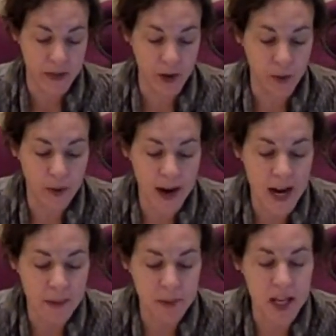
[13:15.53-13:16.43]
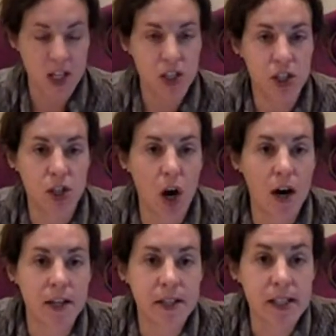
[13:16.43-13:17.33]
the great peach
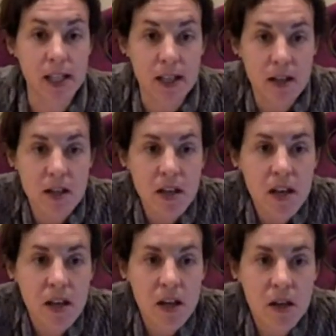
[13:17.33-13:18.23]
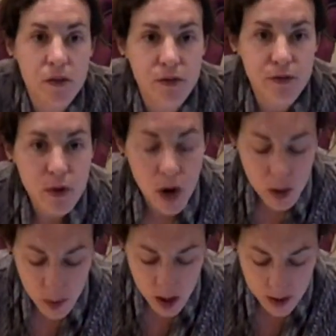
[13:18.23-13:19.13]
started to lean
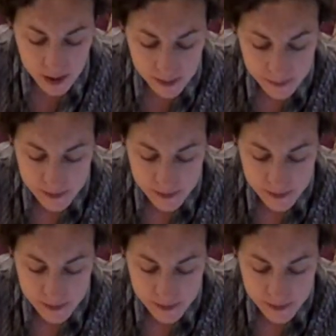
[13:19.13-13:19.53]
forward